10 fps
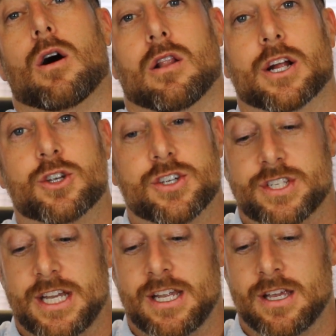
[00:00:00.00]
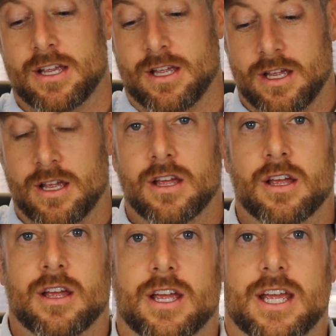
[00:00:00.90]
on electricity
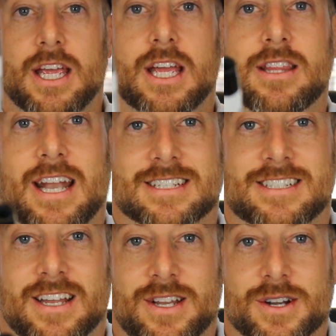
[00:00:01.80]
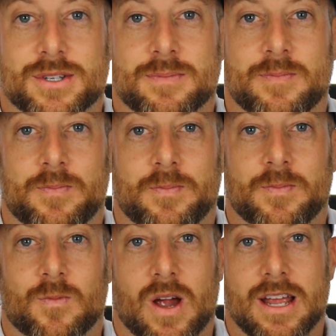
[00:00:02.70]
in the next 10 years,
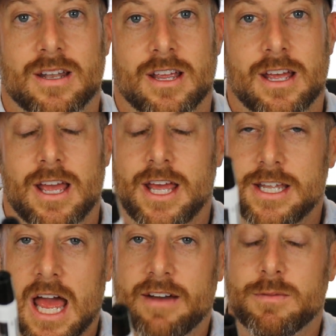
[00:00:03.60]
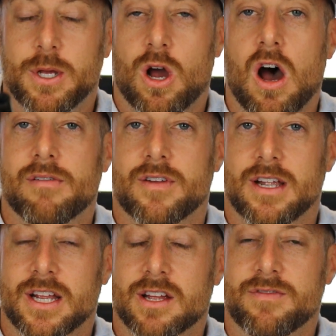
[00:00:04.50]
right? And you have to be
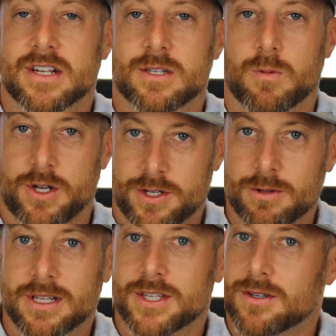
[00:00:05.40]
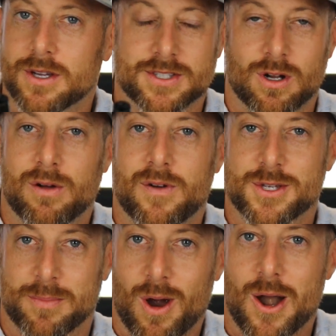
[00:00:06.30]
confident and convicted when you're doing this, or else it all
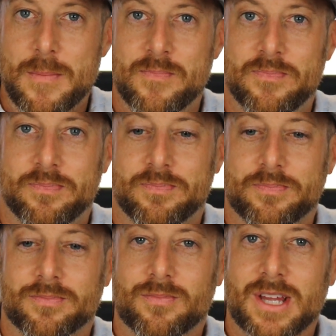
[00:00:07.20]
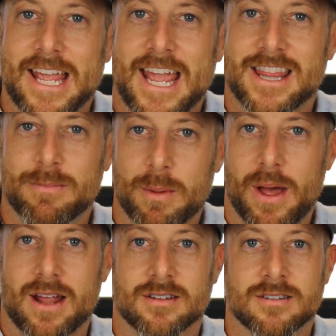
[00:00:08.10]
falls apart. Hand them the
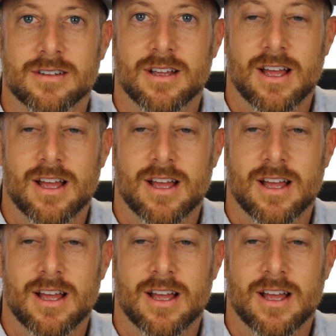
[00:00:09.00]
pen.